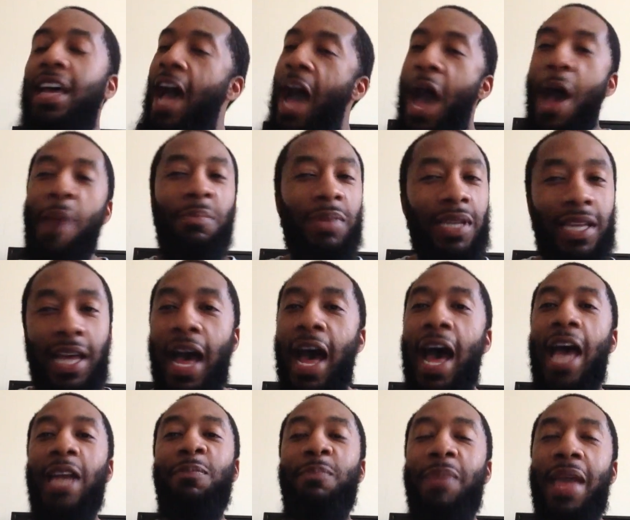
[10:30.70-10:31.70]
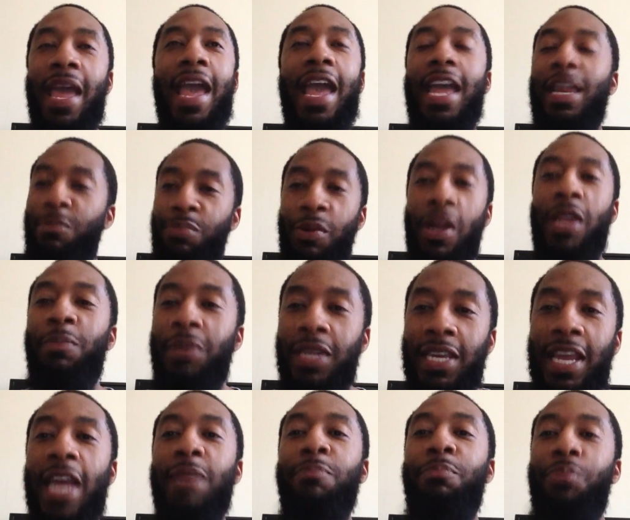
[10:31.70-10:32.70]
I'm God man. Bring me
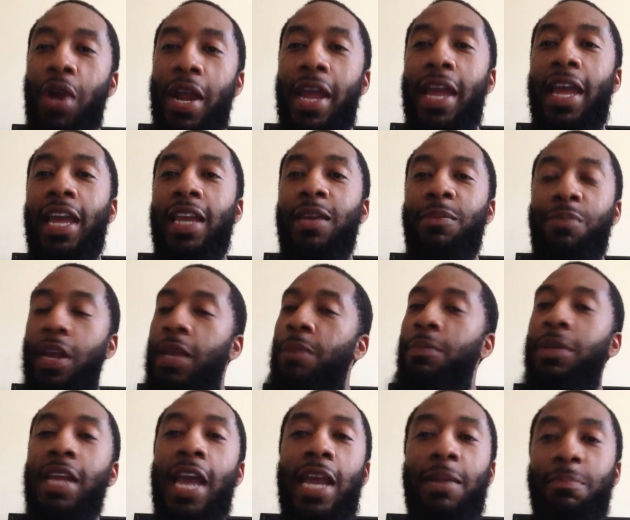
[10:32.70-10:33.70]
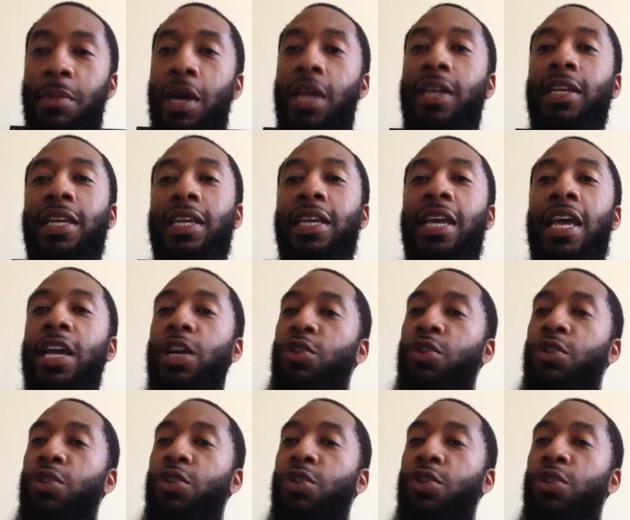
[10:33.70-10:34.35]
that bread. Bring me that money.